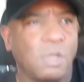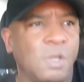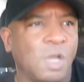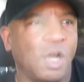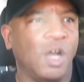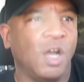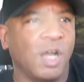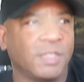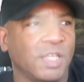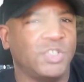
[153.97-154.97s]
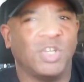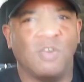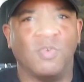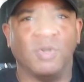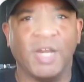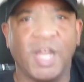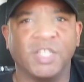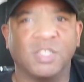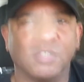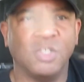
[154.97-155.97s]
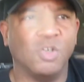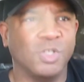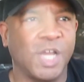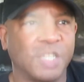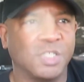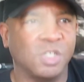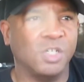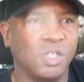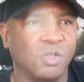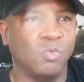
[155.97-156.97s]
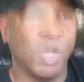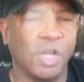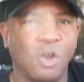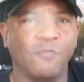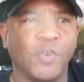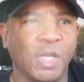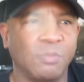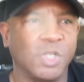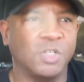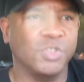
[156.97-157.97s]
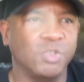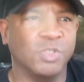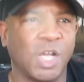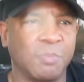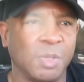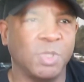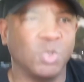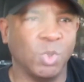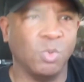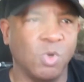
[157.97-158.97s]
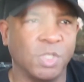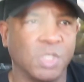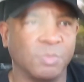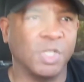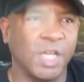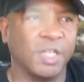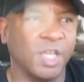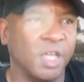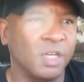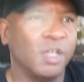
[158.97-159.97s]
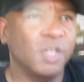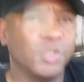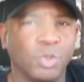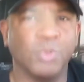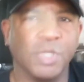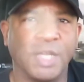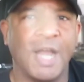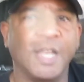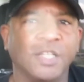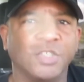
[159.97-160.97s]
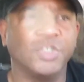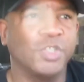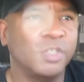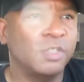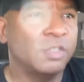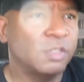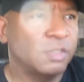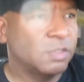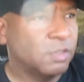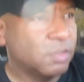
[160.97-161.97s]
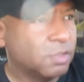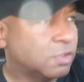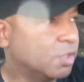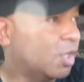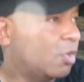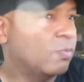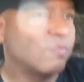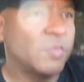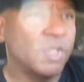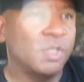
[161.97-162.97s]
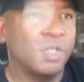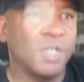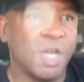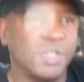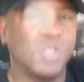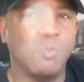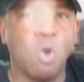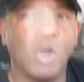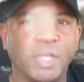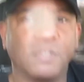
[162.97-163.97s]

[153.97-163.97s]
I think she come from a nice, you know, nice well-off family, because she was like maybe 21, something like that. She was in college, you know, kind of smart.